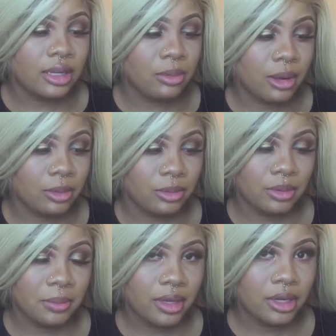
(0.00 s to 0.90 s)
it probably would
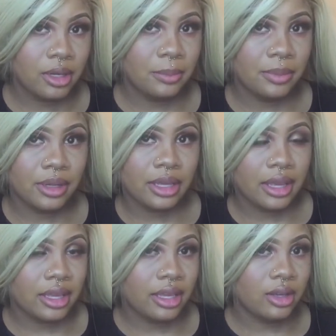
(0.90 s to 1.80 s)
be better, but
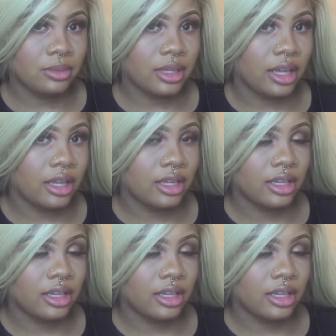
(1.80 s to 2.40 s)
I can't help that